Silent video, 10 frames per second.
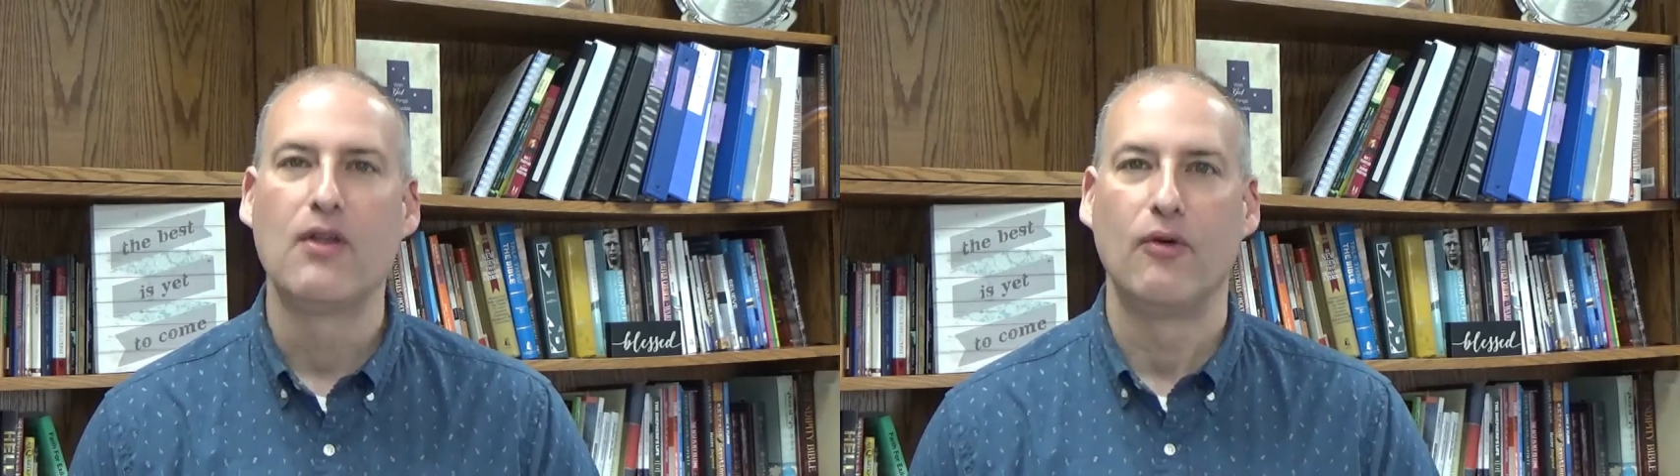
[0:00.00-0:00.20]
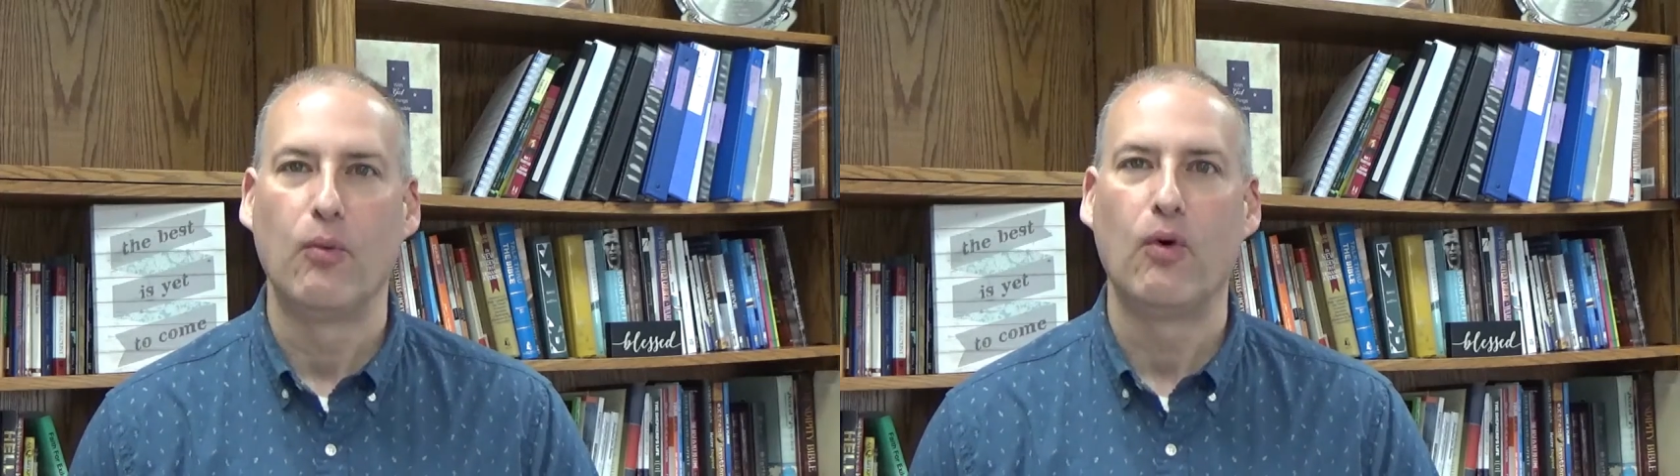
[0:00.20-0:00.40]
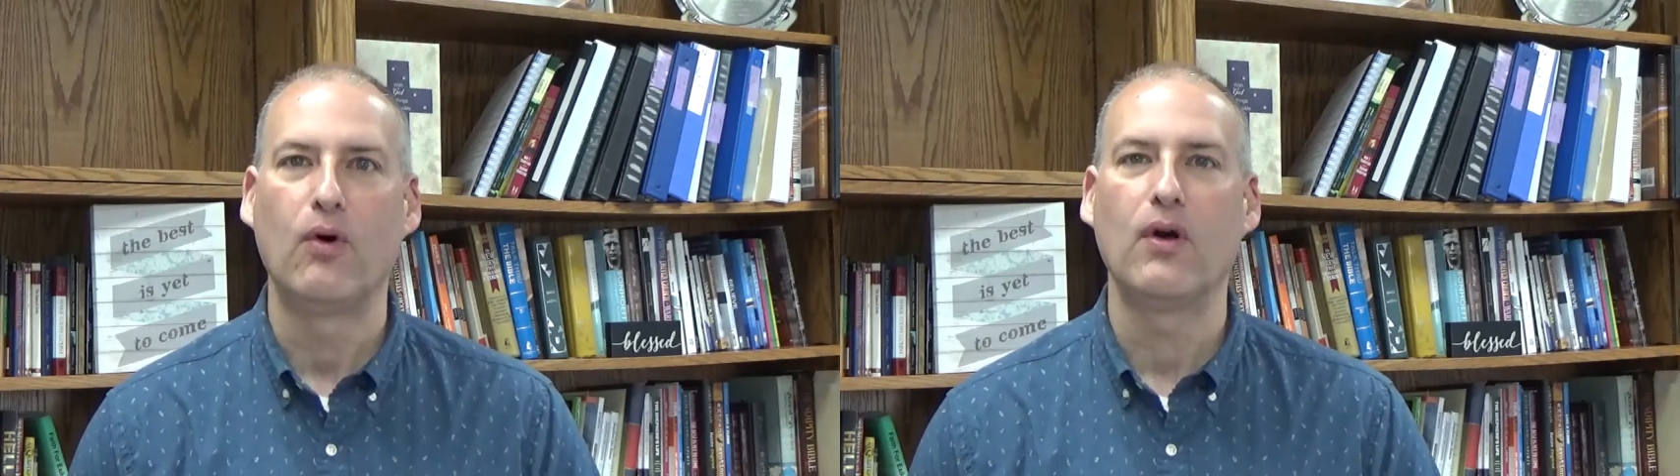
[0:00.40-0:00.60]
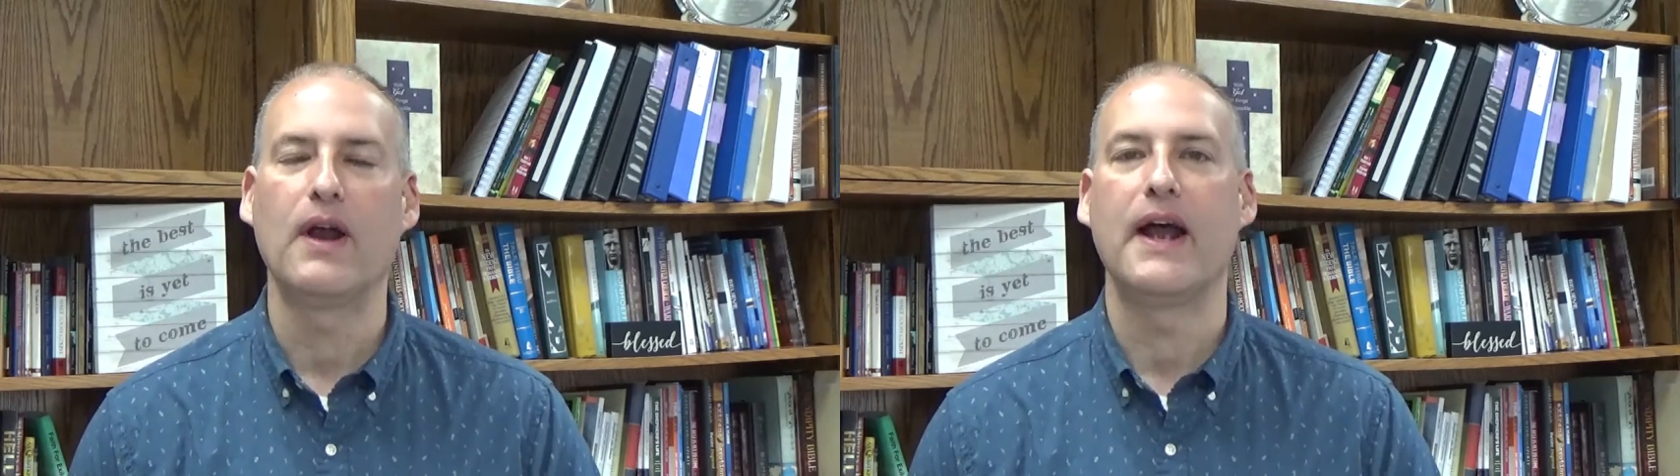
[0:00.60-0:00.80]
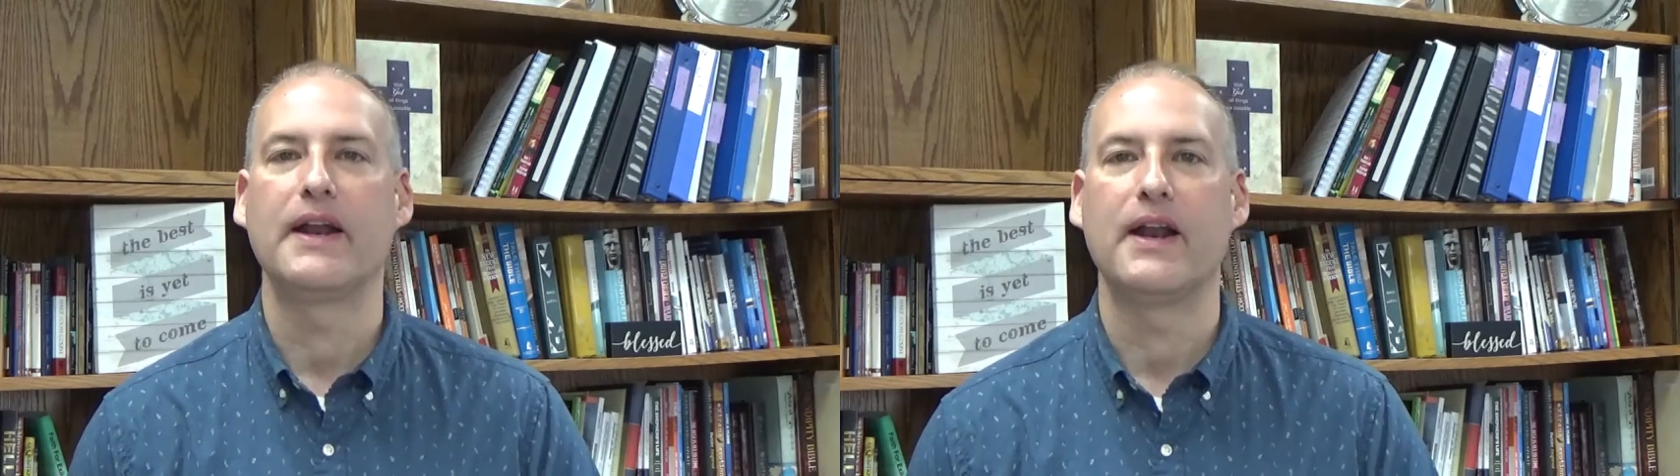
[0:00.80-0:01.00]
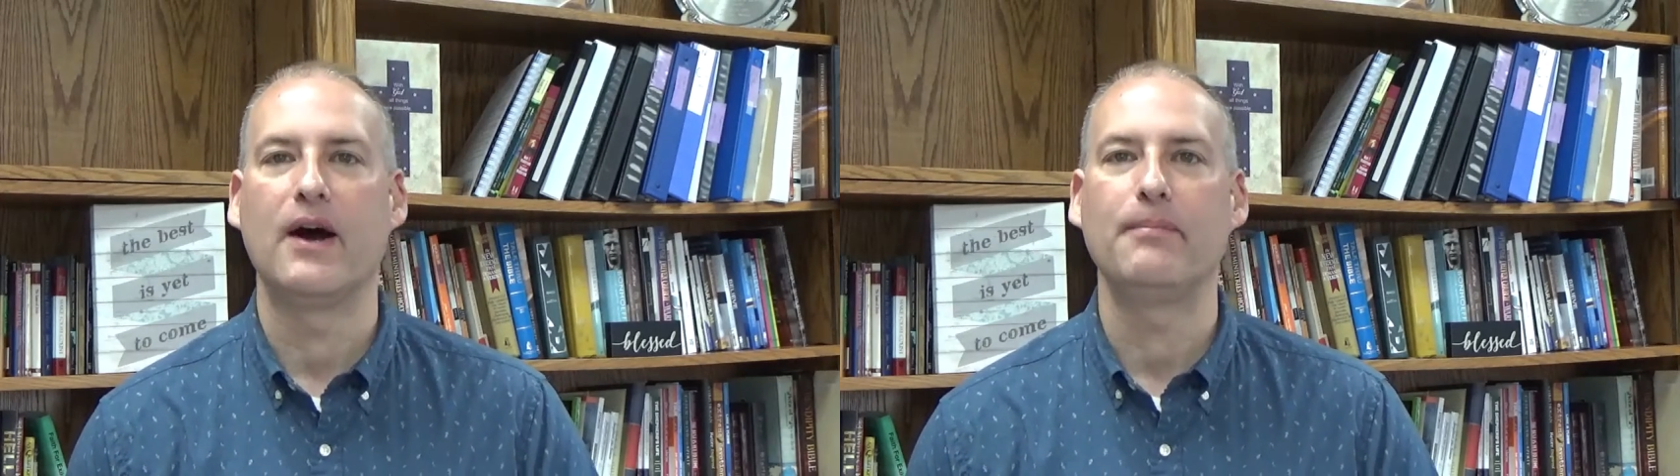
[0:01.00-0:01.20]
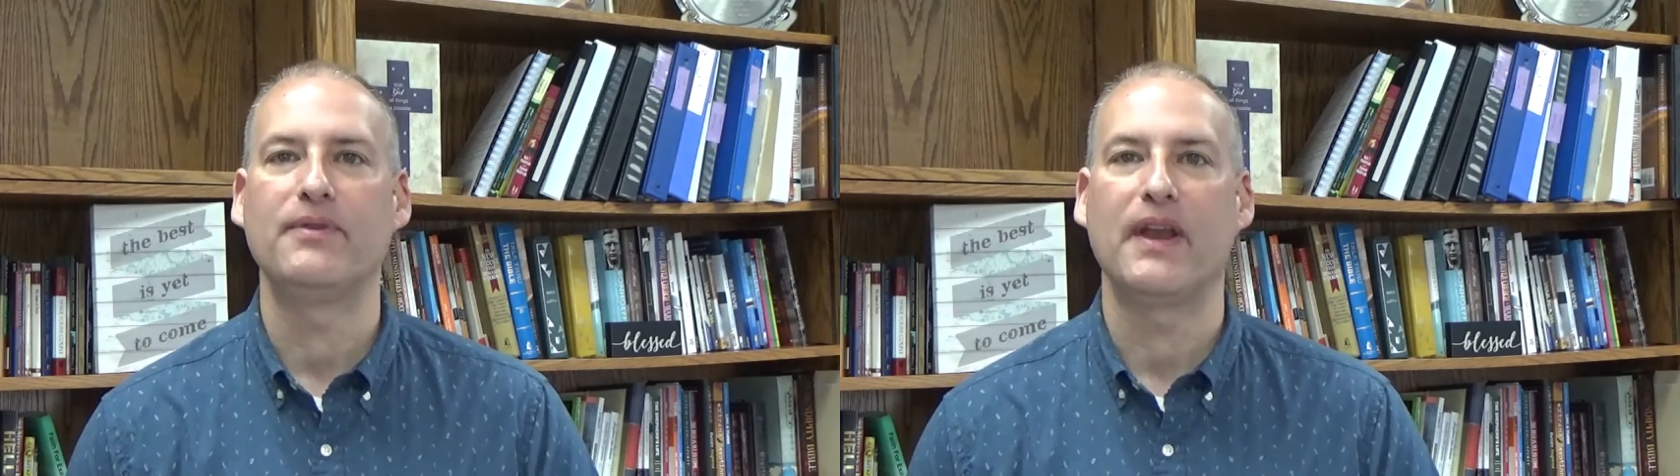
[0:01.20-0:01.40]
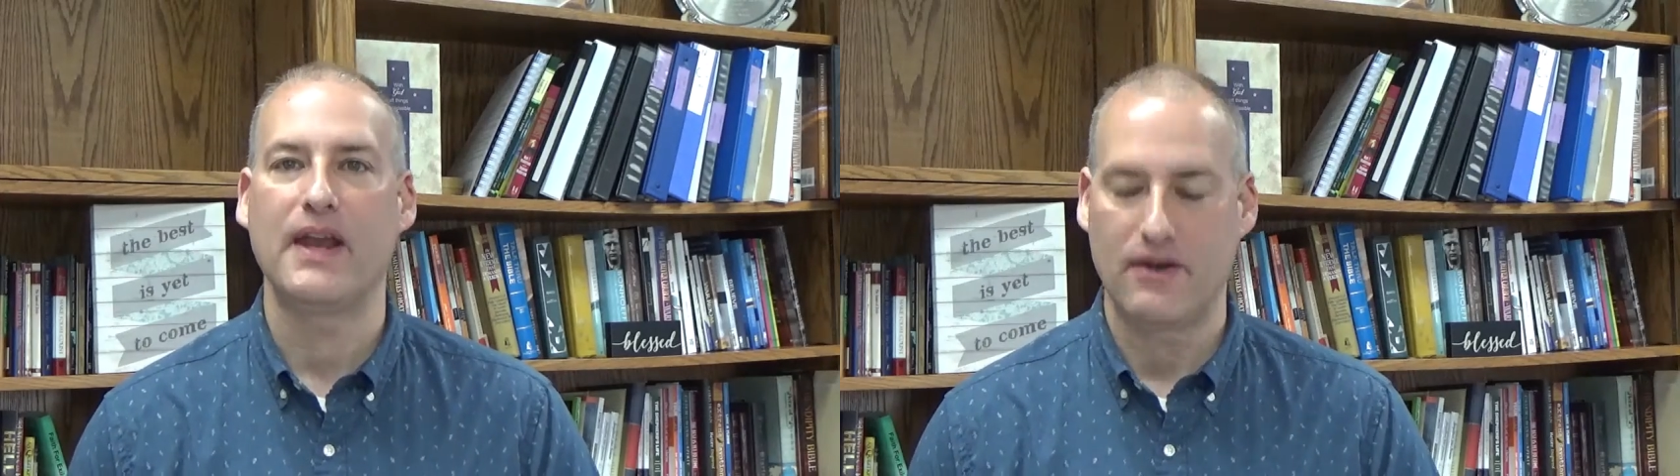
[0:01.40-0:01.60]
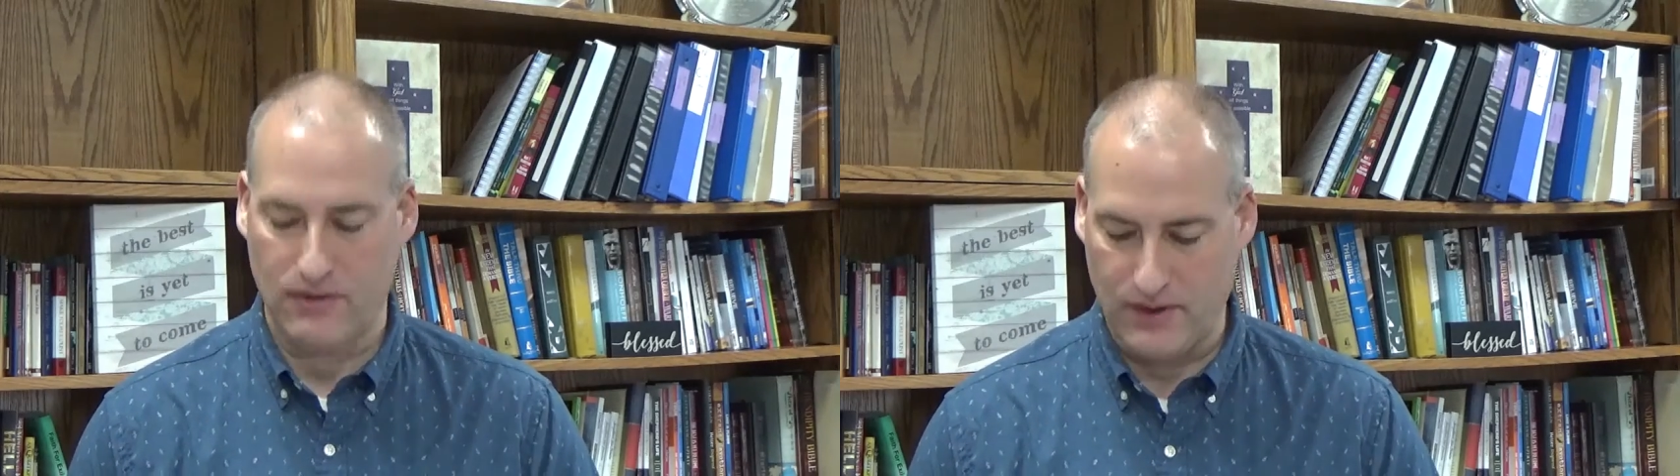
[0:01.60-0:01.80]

the war and an update